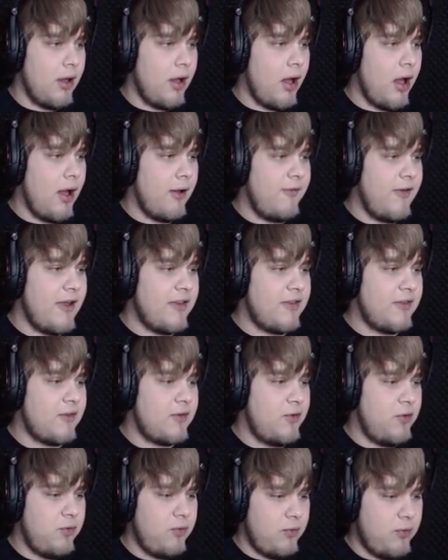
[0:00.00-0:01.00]
Oh, that's
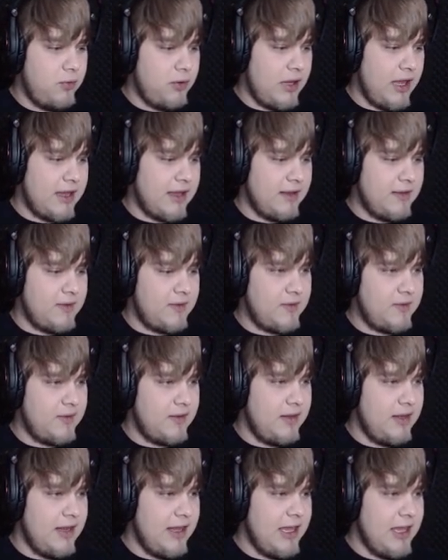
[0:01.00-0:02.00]
cool. I can
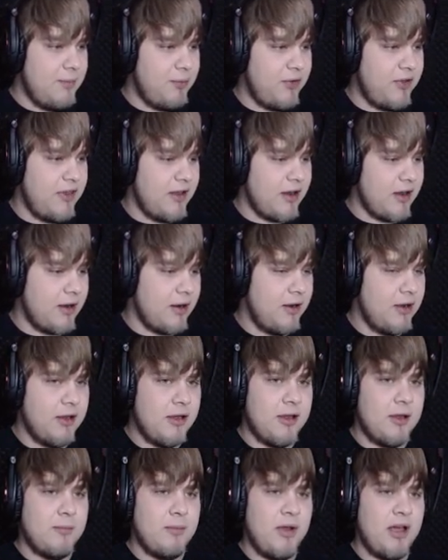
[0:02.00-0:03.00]
sleep here.
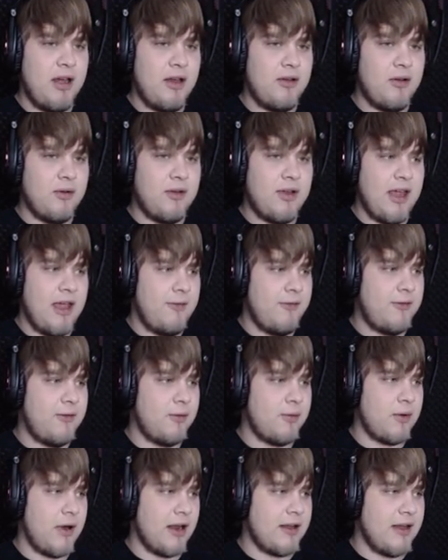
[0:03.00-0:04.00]
But I don't have
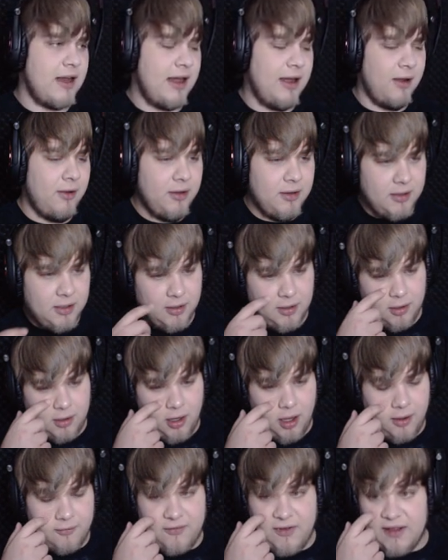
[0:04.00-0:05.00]
to right now.
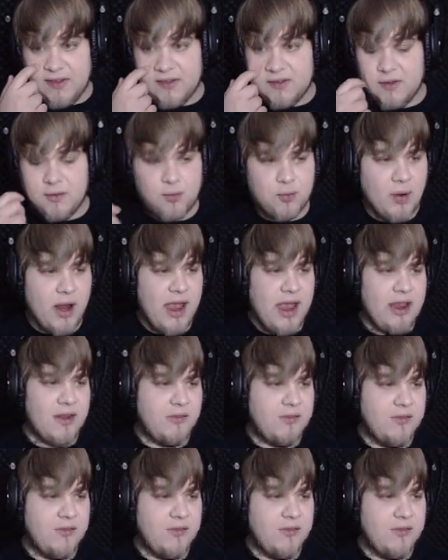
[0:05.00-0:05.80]
Oh, that's great.